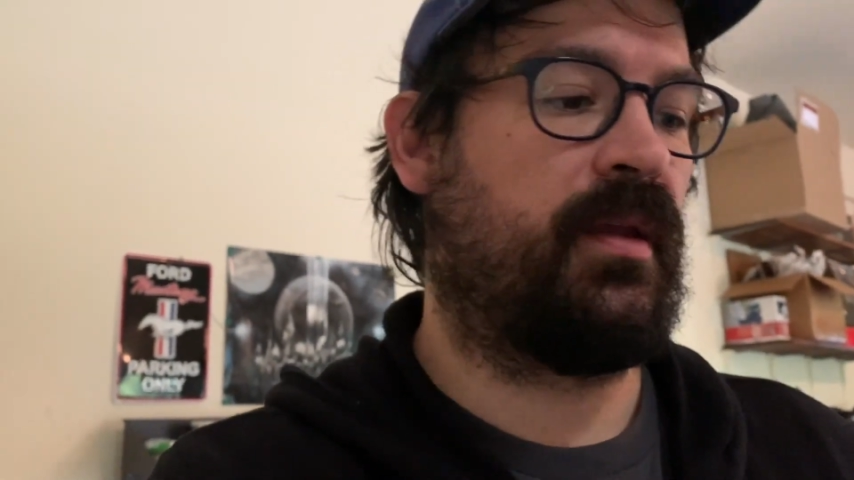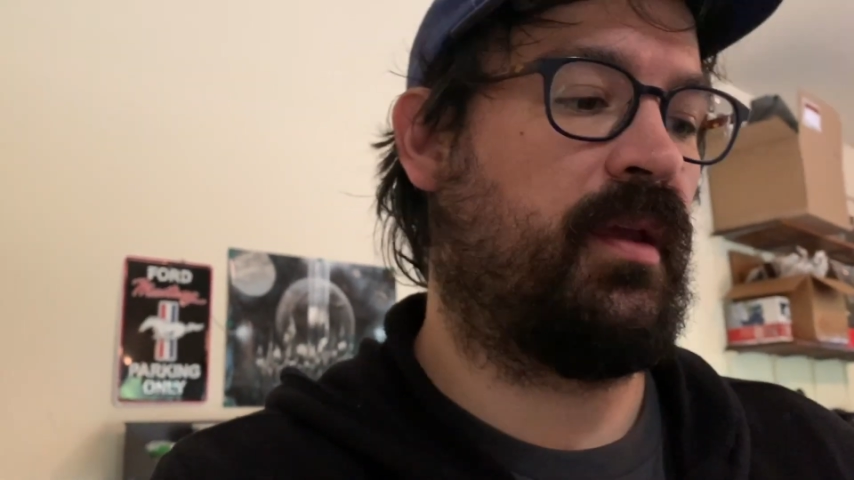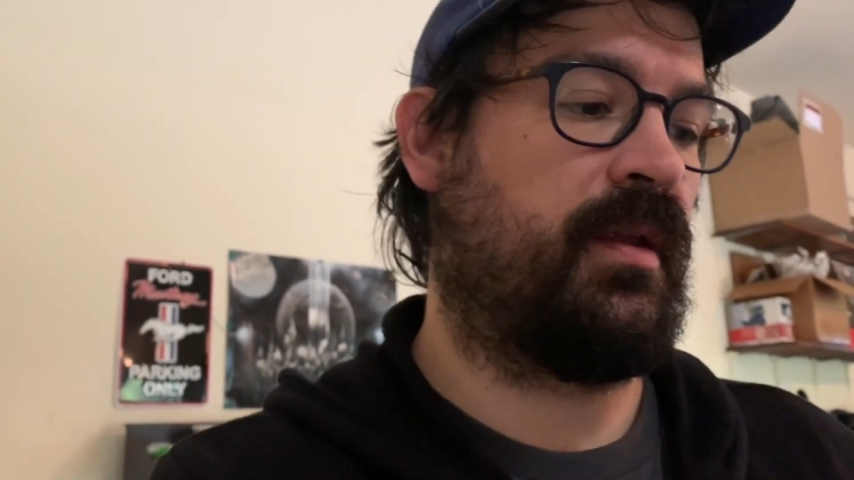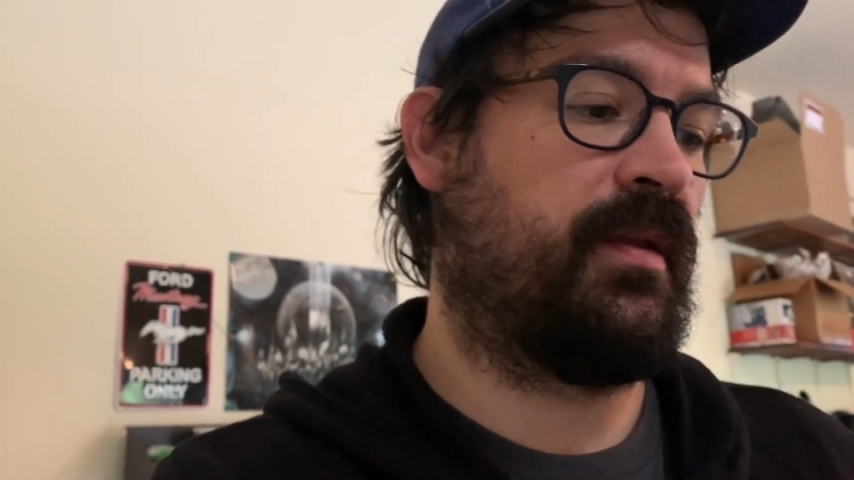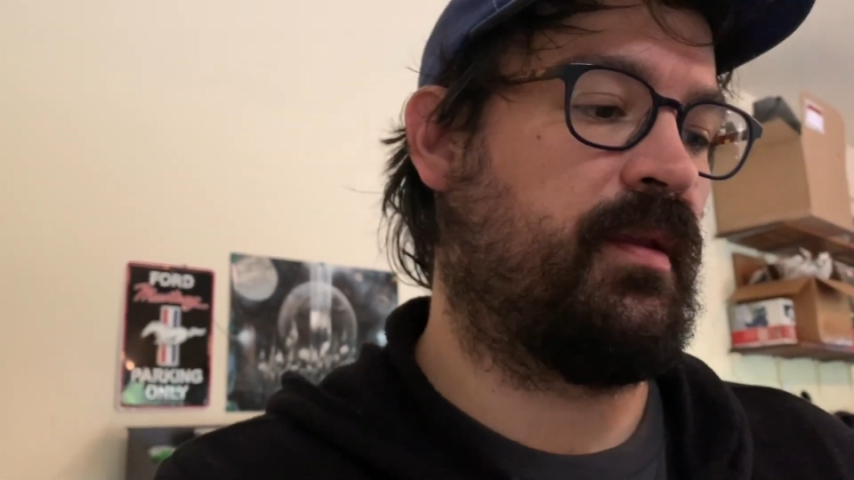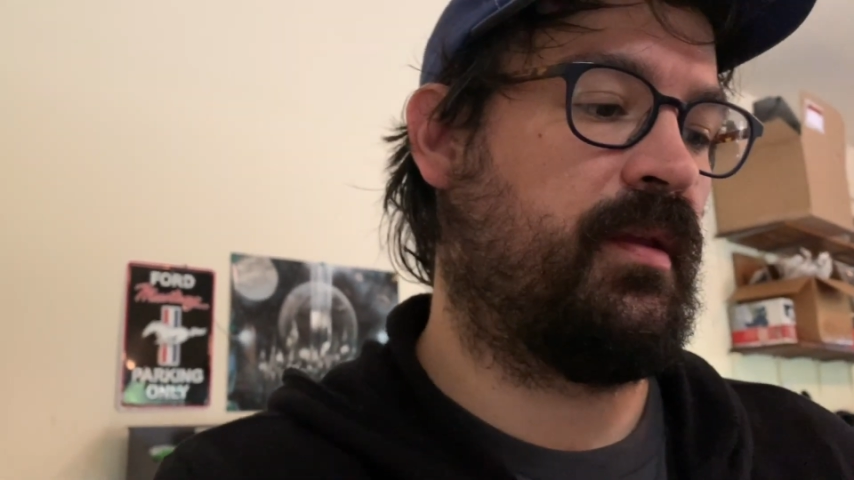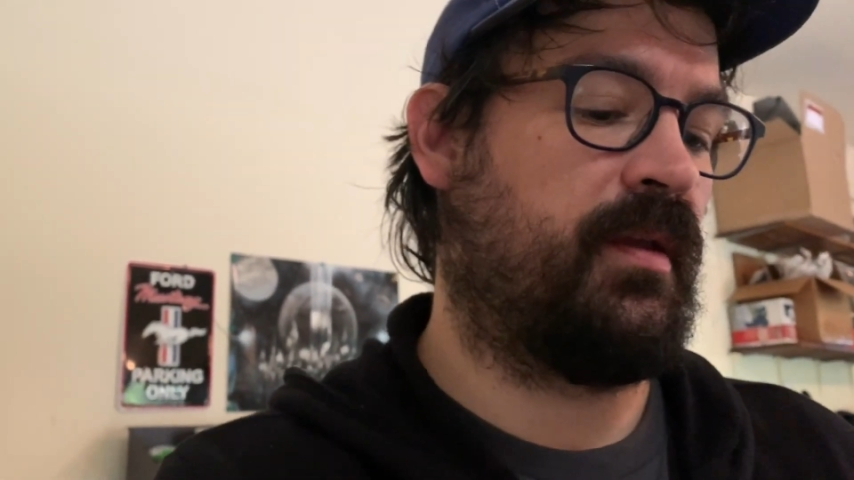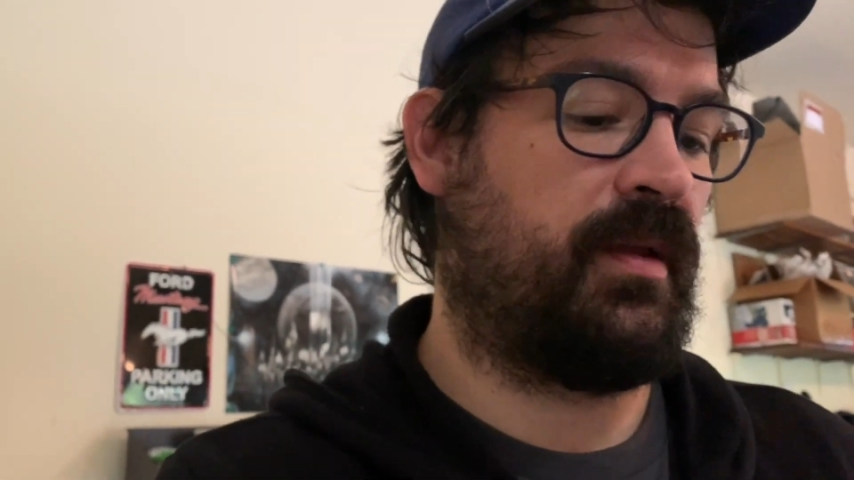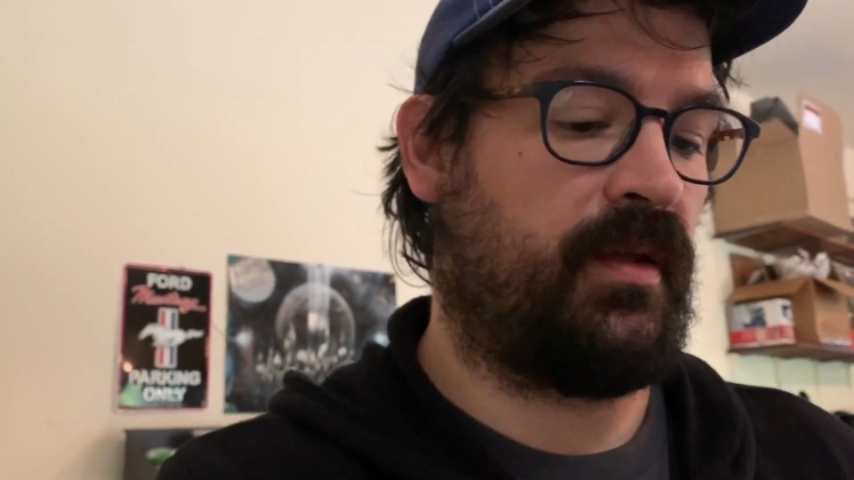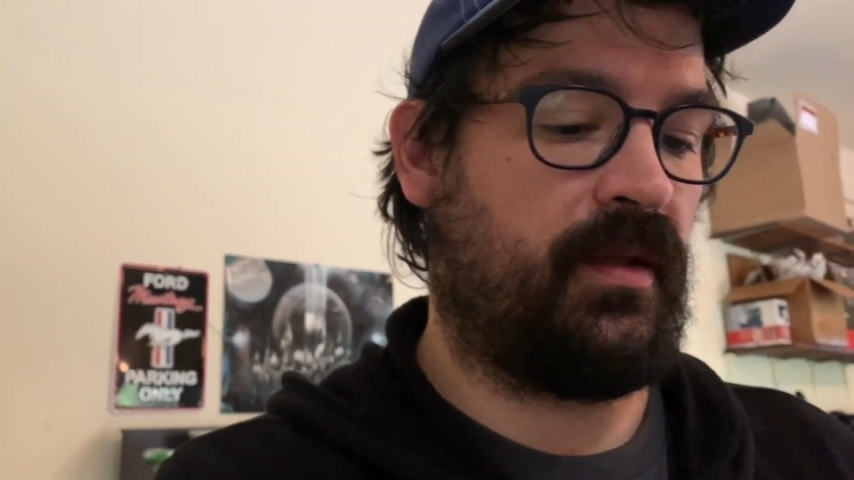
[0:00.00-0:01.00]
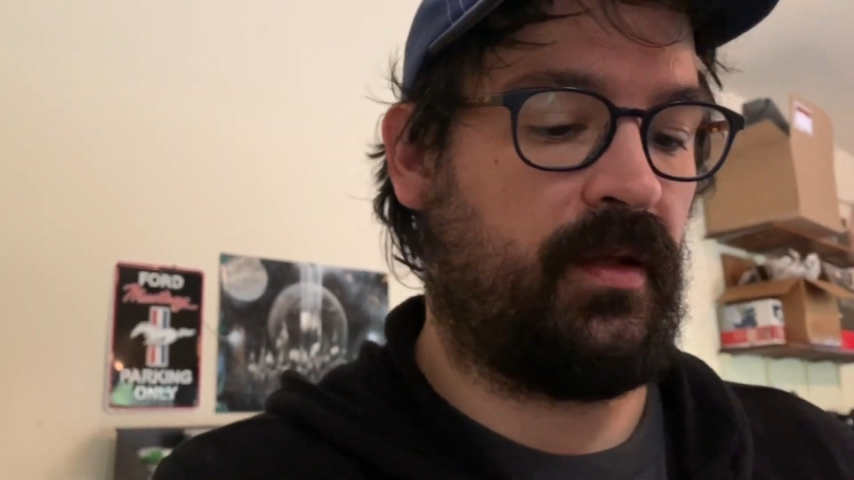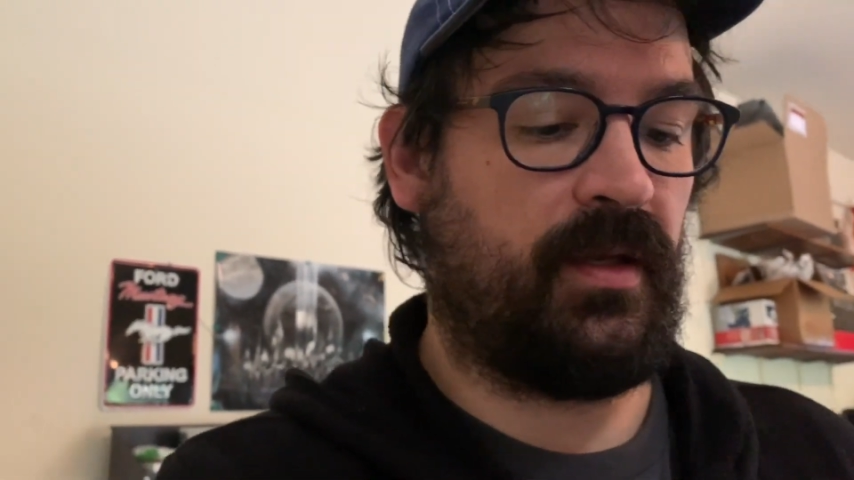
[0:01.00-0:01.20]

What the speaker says: get the